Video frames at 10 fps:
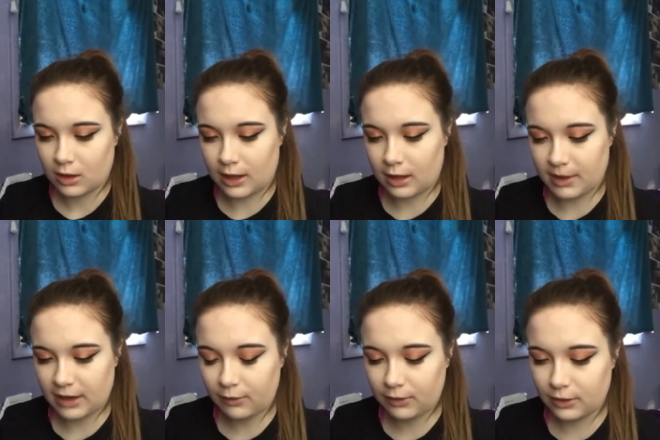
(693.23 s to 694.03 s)
Um, I
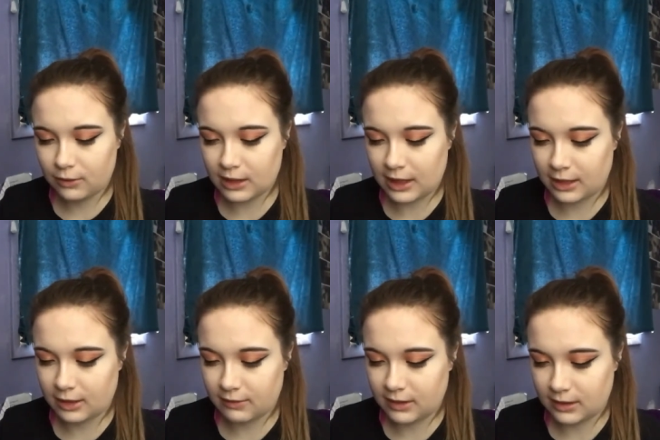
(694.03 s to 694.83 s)
haven't really used
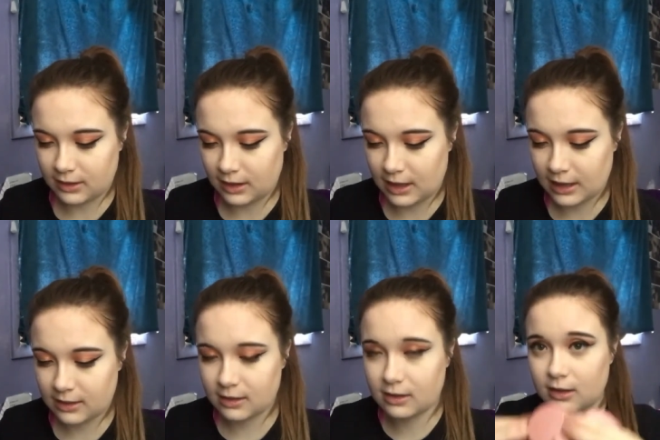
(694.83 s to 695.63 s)
any of these
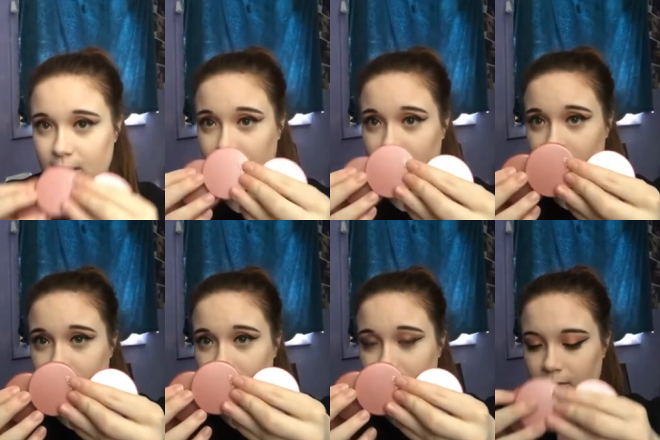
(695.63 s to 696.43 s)
yet. I have
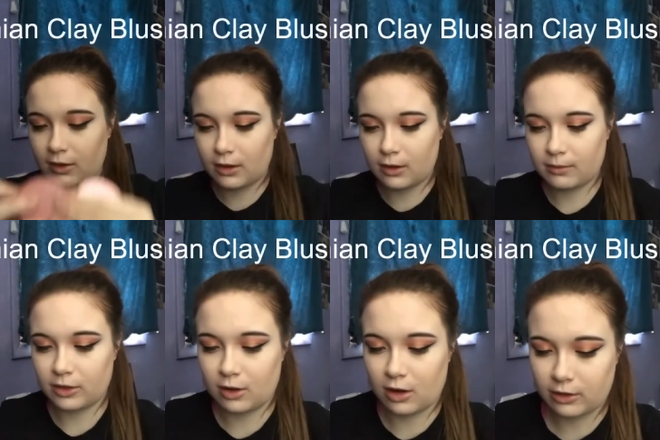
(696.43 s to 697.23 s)
three of them.
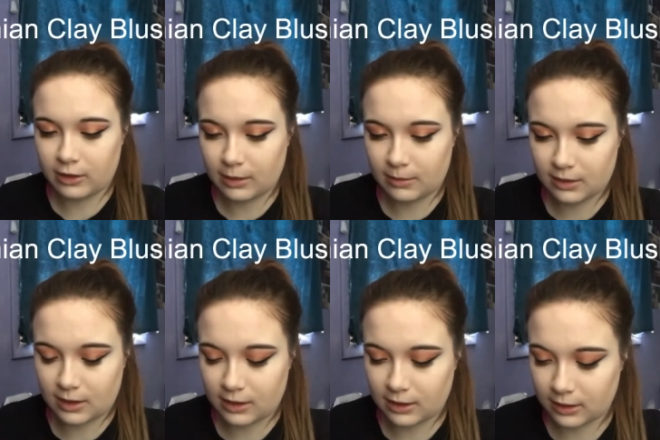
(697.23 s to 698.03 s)
They're all the
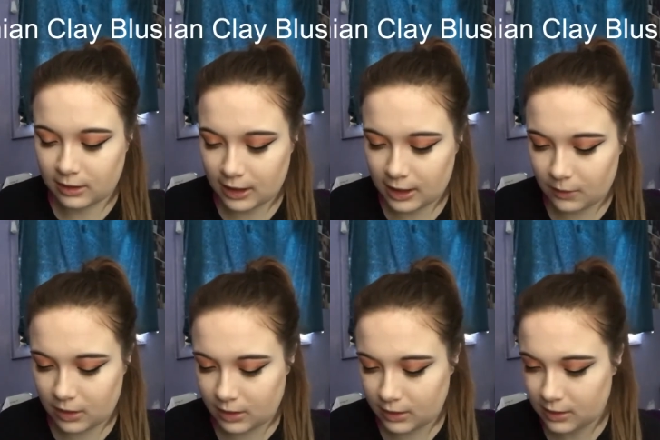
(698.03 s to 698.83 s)
Amazon Clay
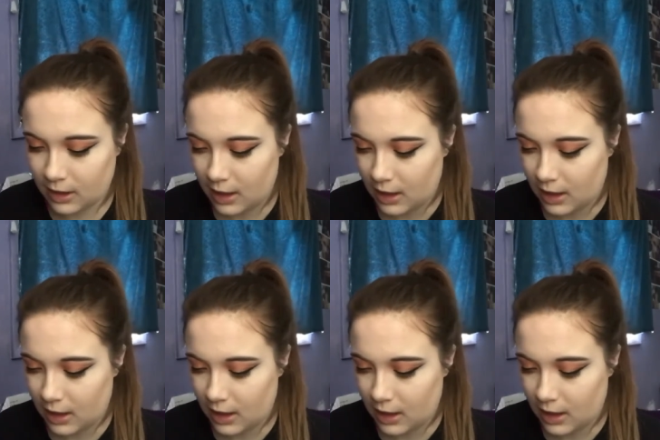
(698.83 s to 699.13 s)
ones.